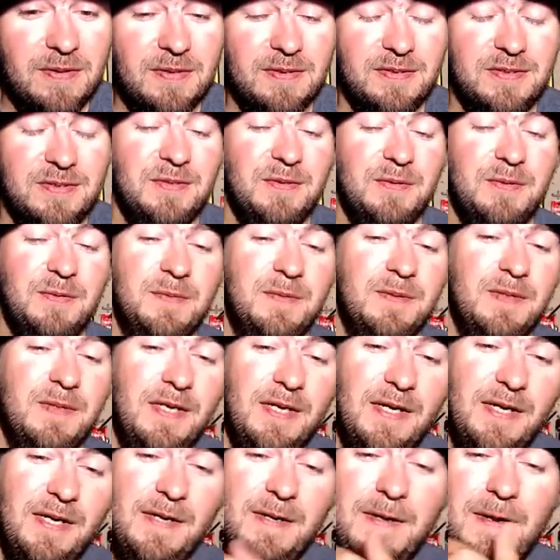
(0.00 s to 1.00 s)
So
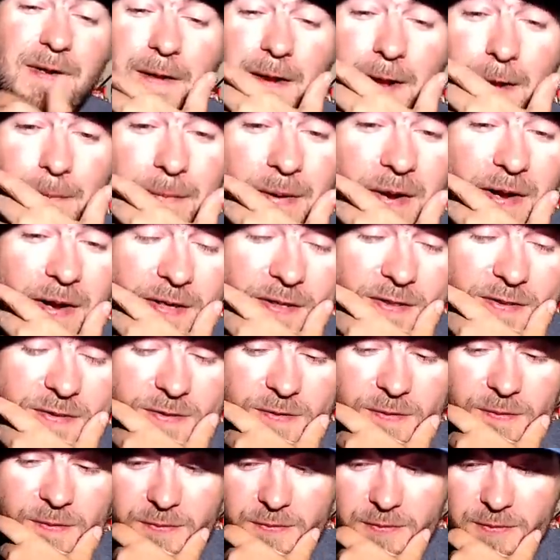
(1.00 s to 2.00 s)
I buy it because
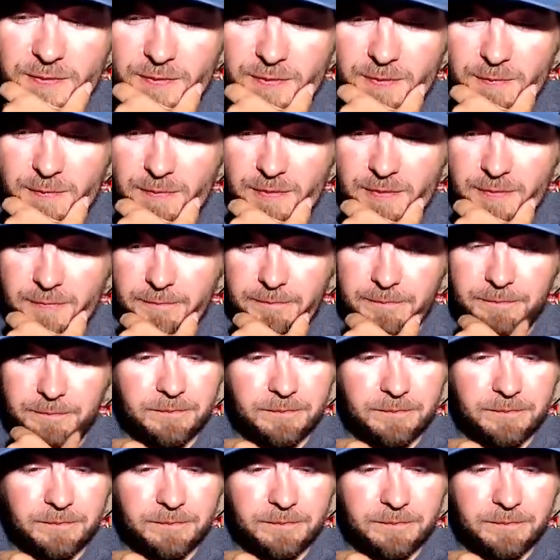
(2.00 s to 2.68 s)
it looks good. But